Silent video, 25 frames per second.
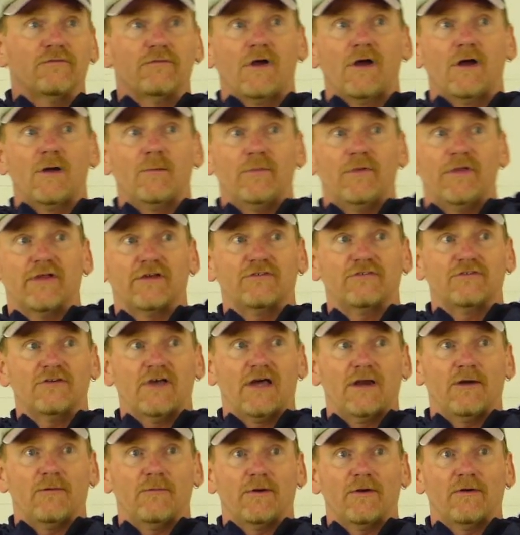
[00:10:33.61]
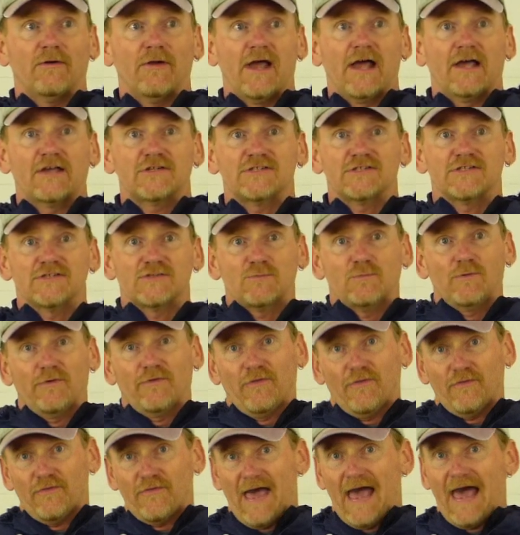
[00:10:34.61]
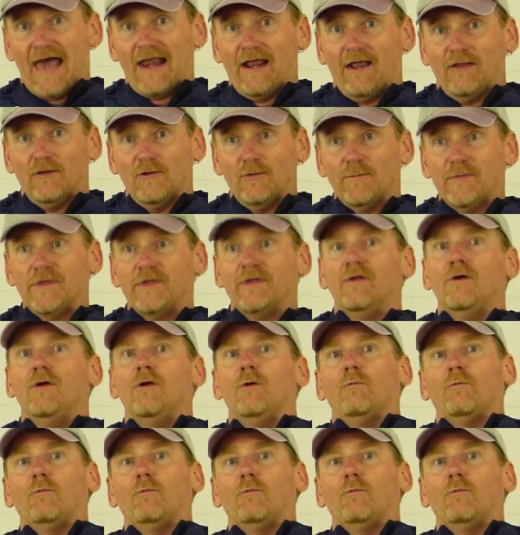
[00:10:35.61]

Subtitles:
of complex shadow interactions with that element,